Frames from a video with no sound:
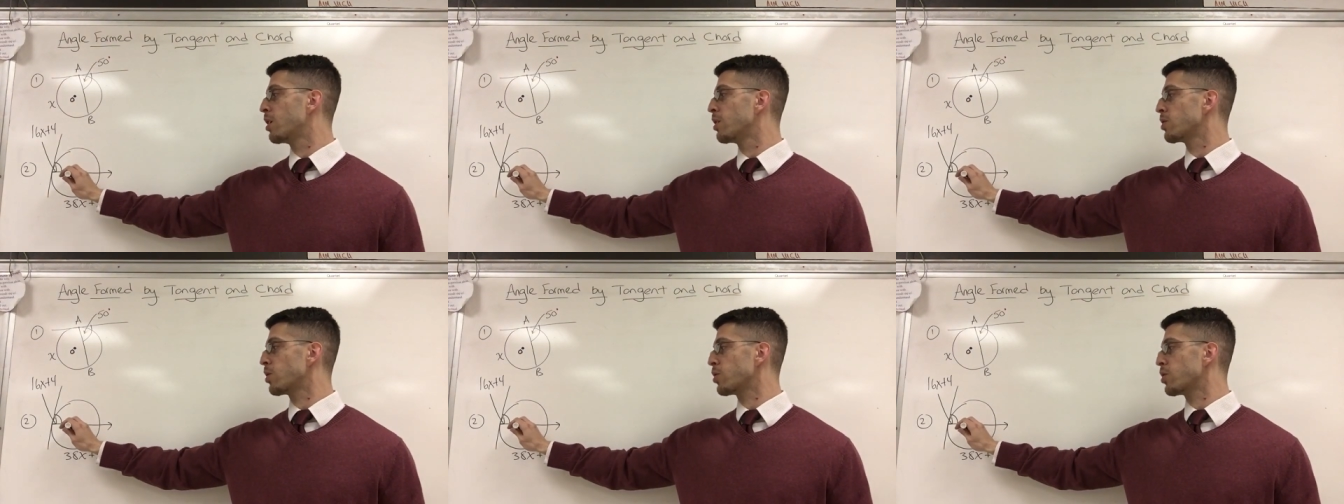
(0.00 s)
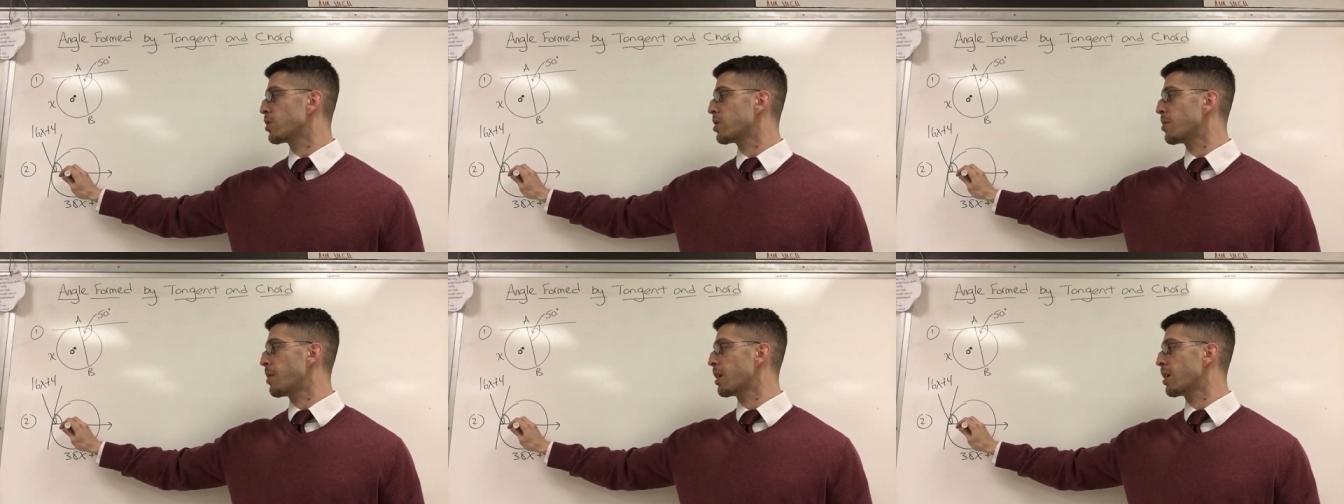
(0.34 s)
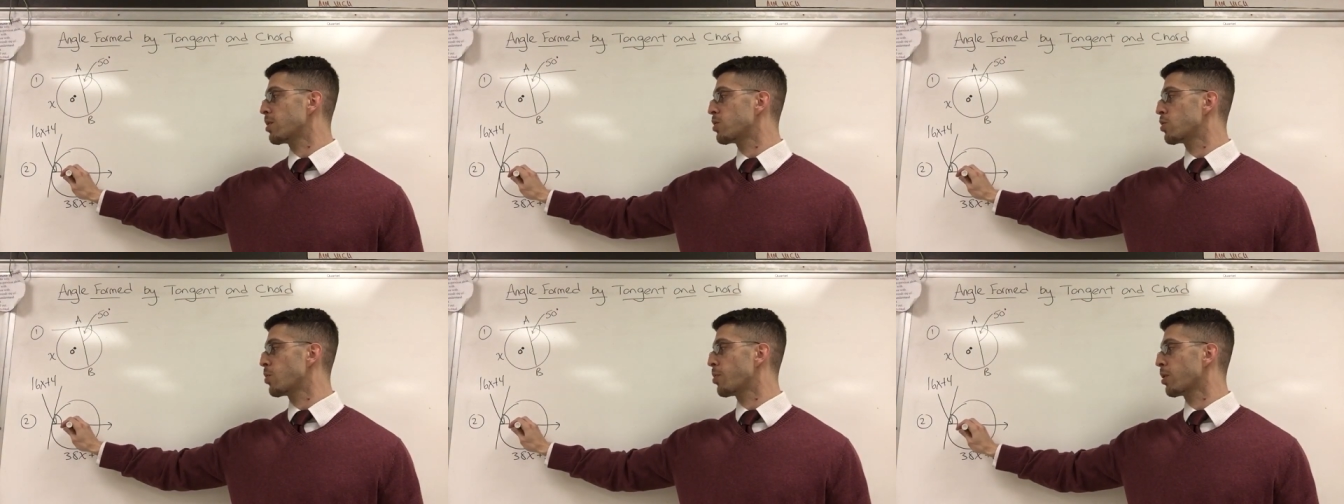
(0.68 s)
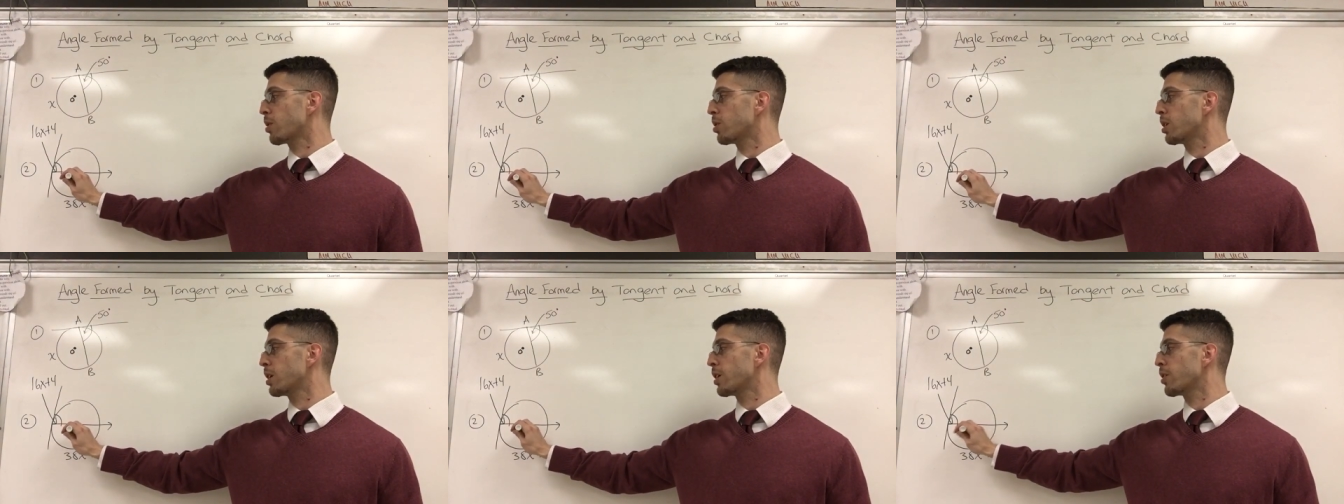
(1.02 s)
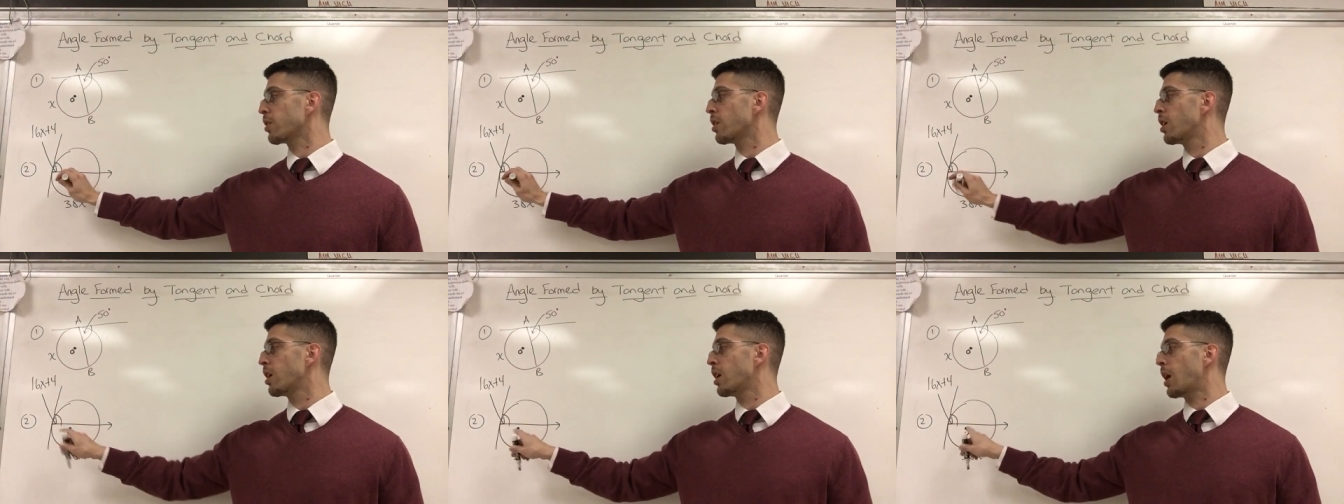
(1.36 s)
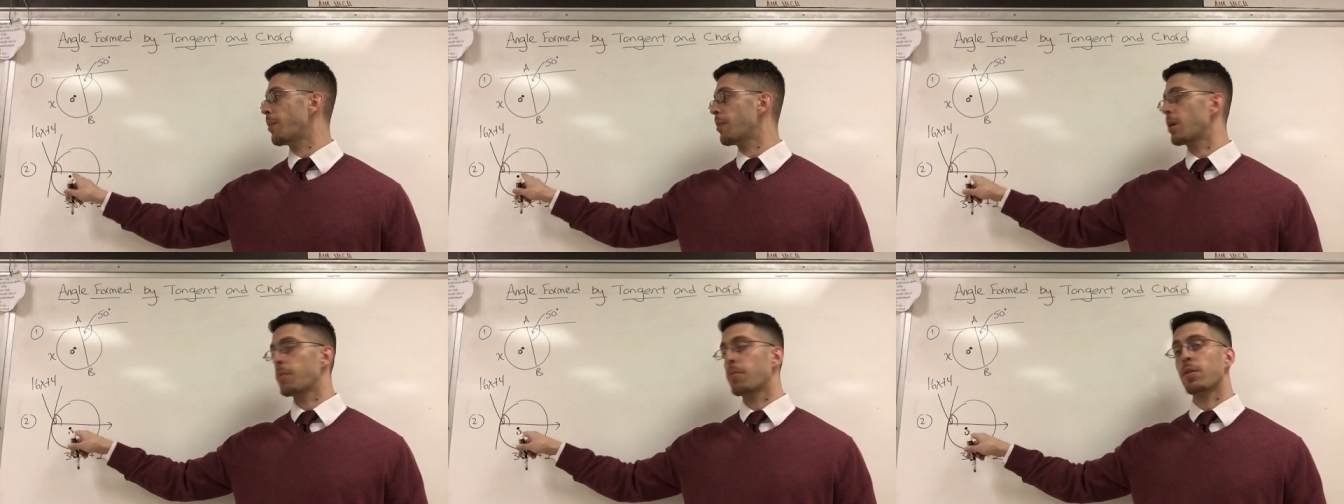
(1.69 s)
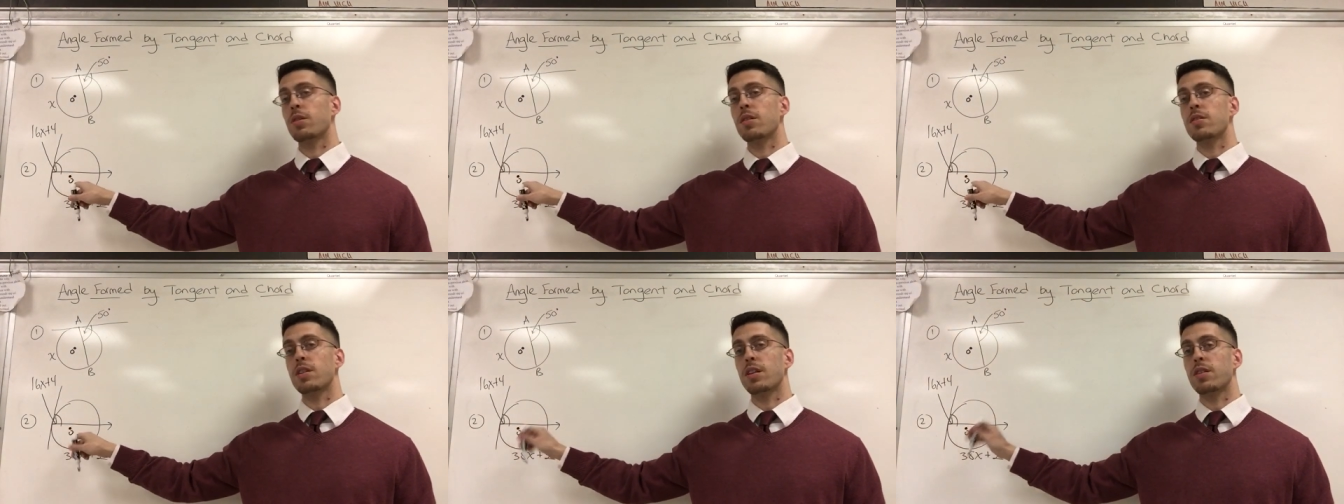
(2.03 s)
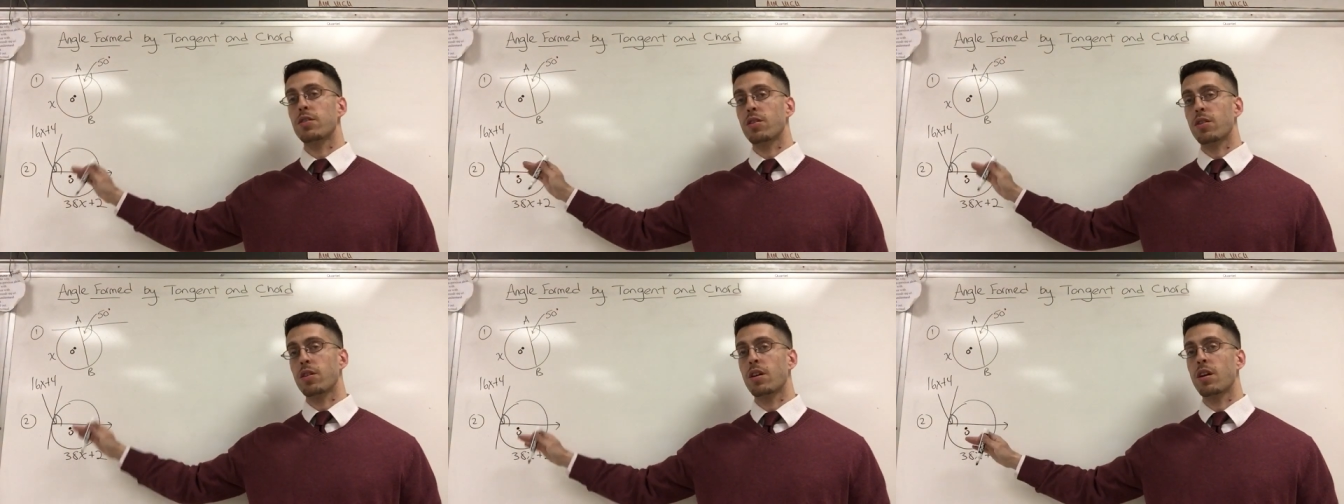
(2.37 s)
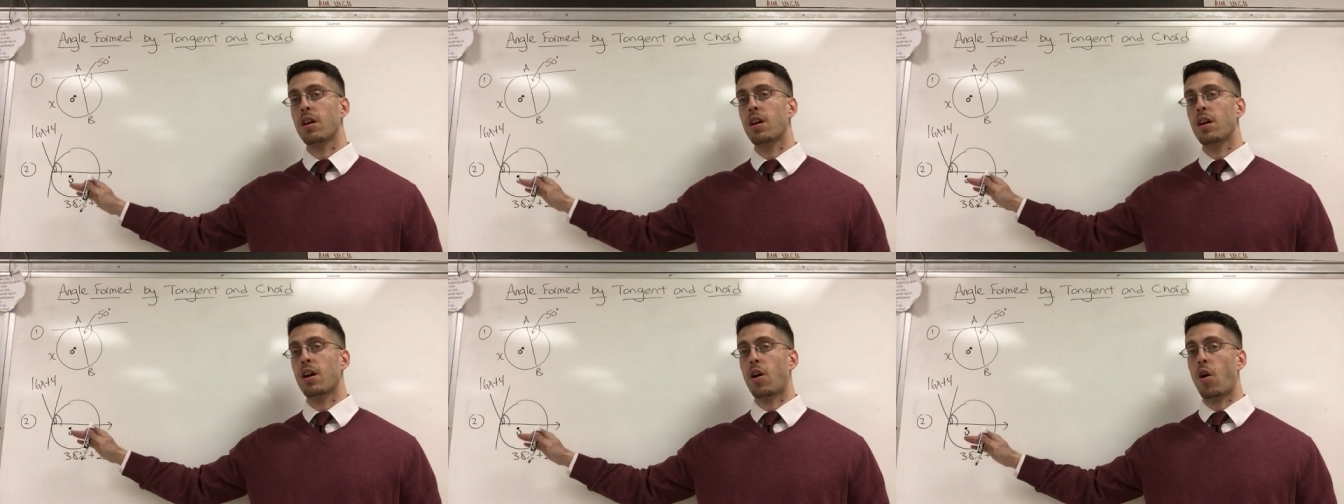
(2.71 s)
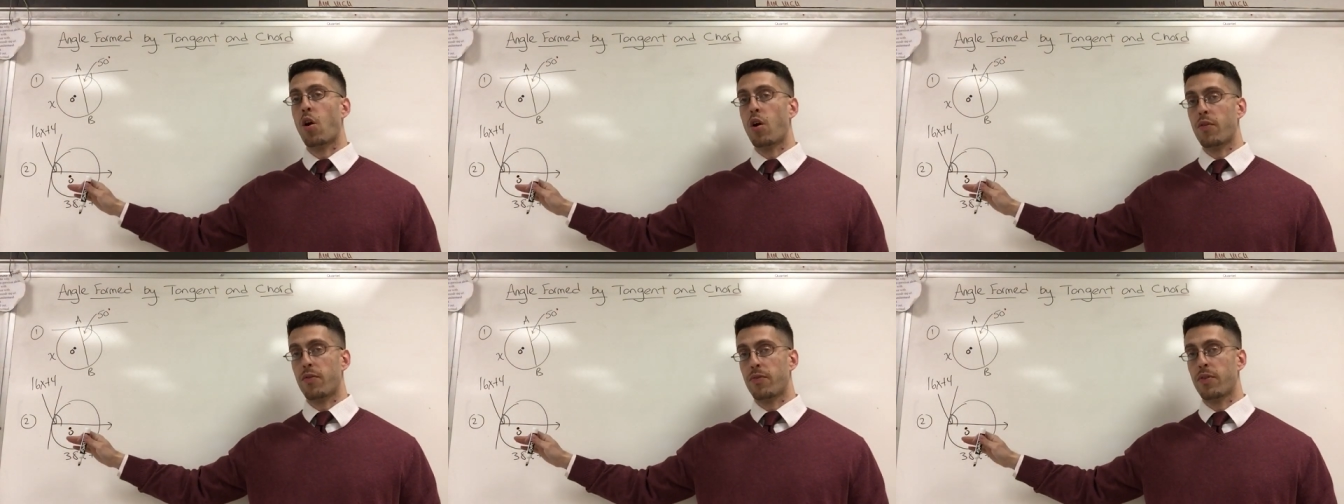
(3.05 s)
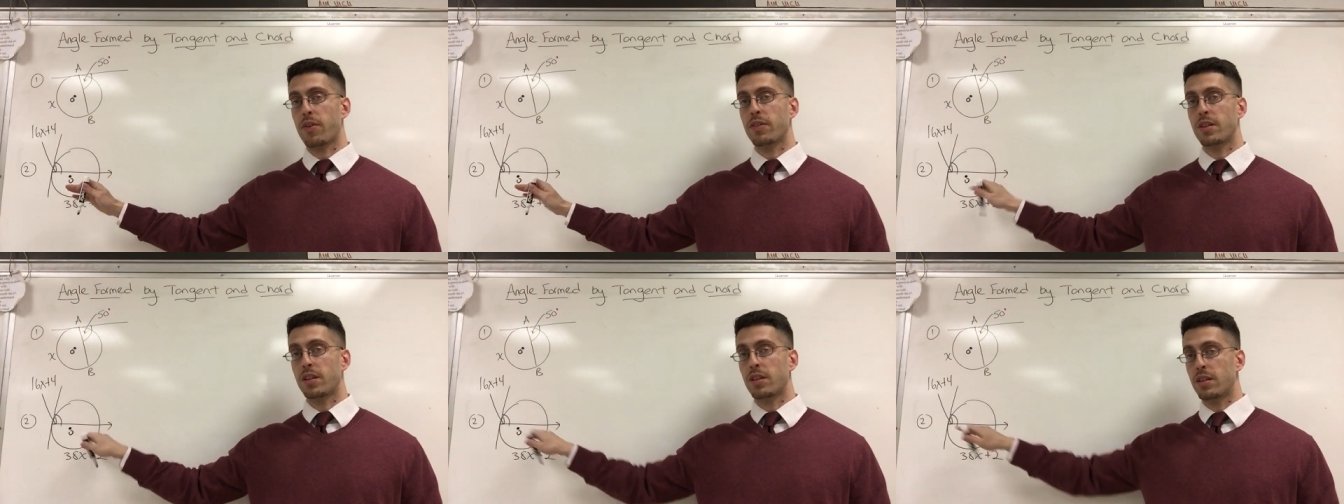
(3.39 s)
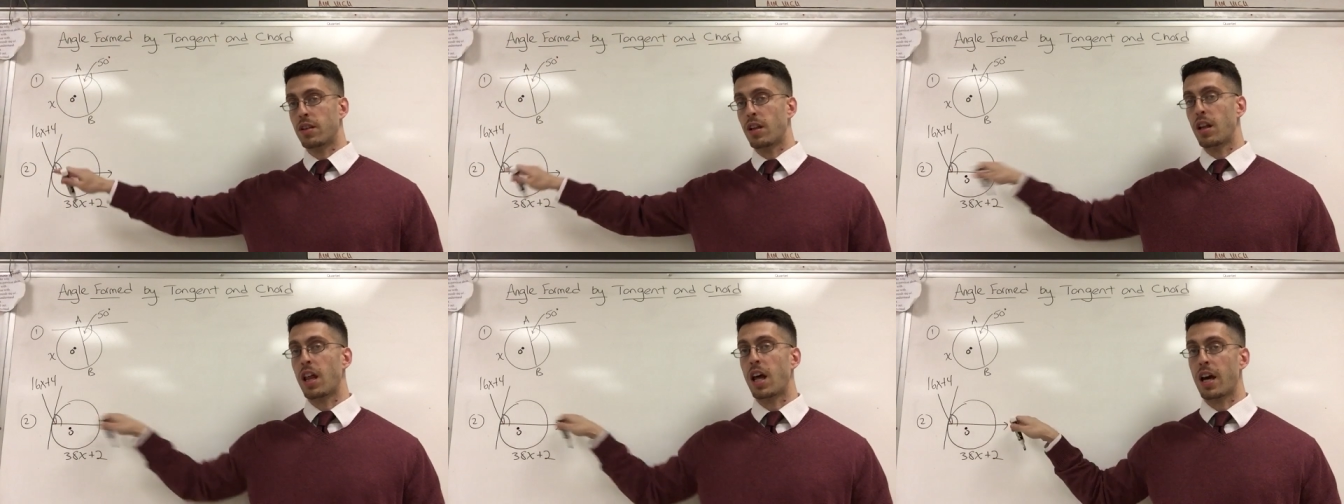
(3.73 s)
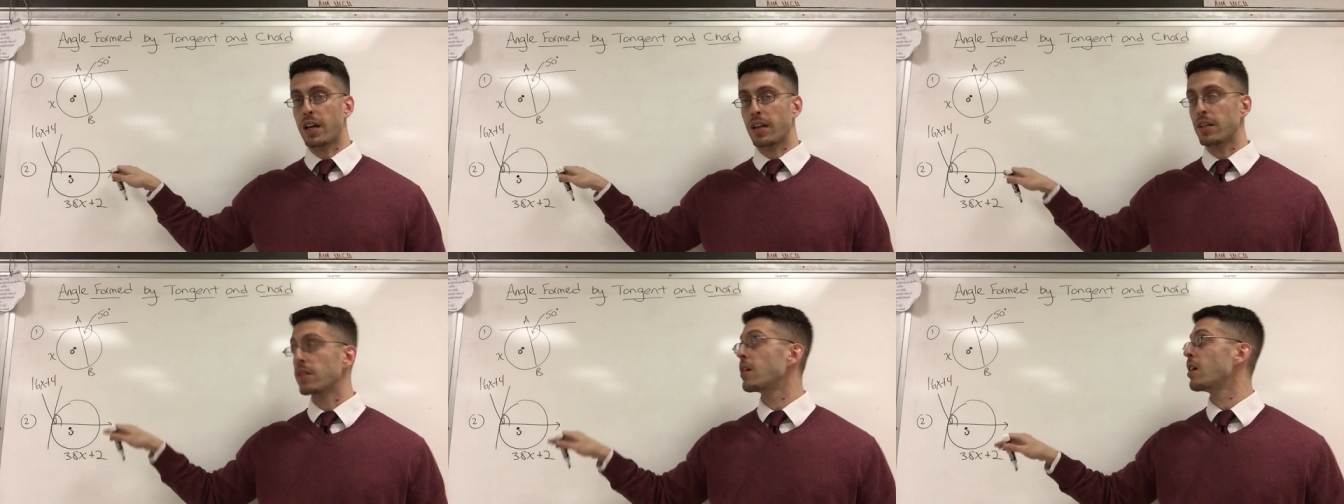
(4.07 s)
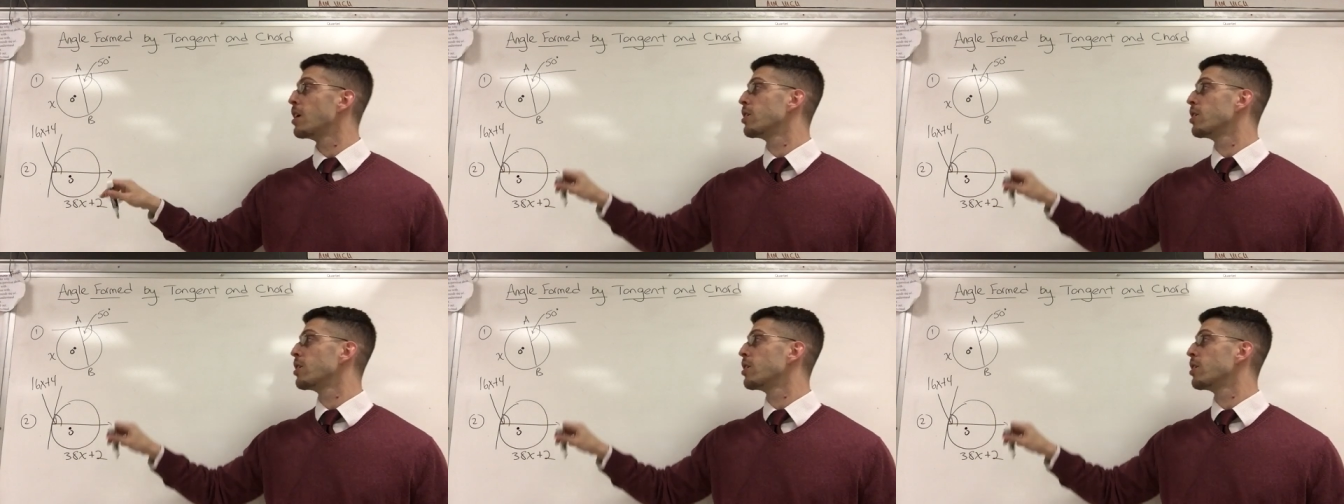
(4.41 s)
So just to make it super clear, I'm gonna put the center off the, the line.